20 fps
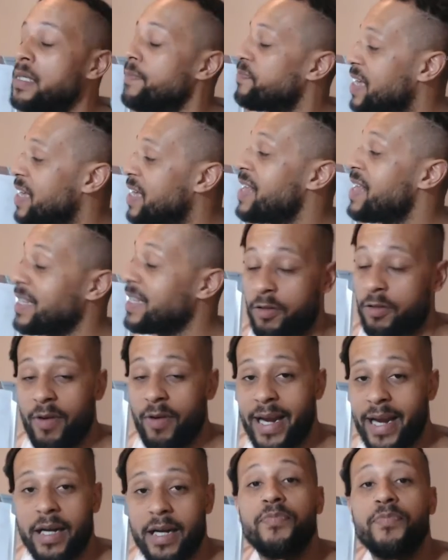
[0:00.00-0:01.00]
Then that's
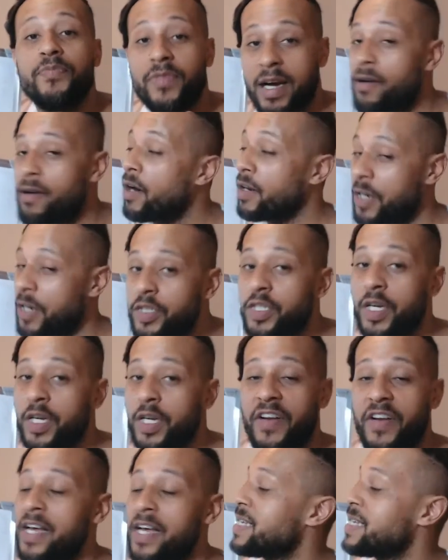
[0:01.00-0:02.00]
great. There are YouTube
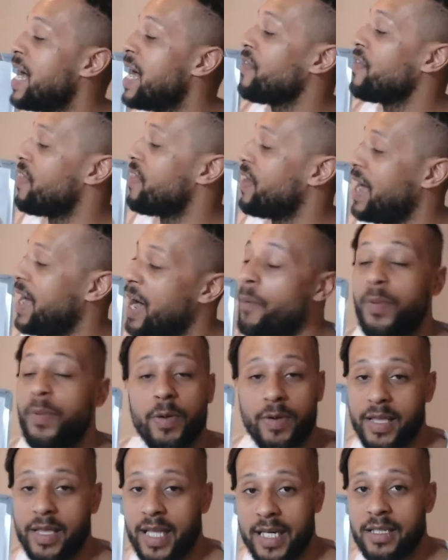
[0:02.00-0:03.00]
videos out there that help you
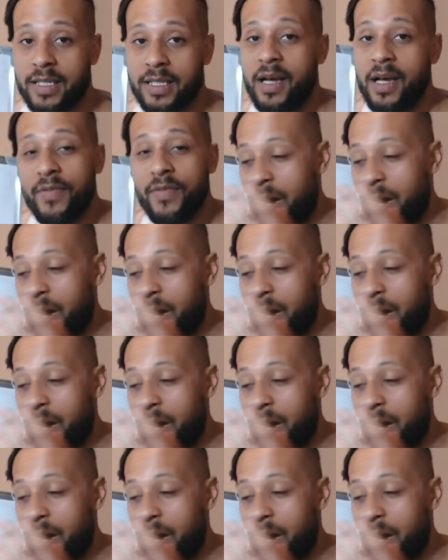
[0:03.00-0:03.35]
with this.